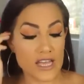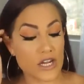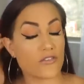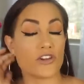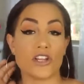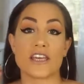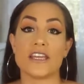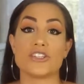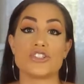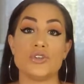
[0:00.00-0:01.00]
Now, if you're
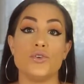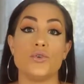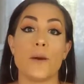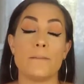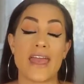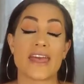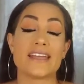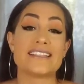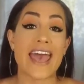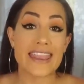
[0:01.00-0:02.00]
looking to
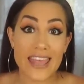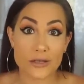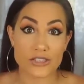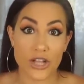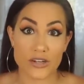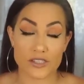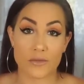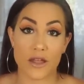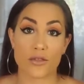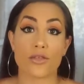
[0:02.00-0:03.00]
make $10,000 a
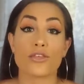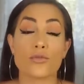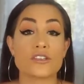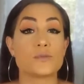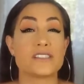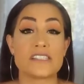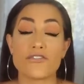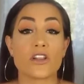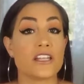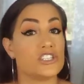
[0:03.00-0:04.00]
month through
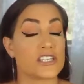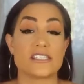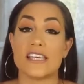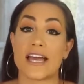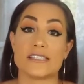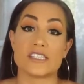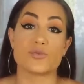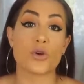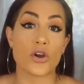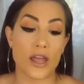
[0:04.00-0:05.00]
specifically just the
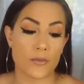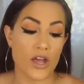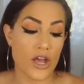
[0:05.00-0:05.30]
AdSense program,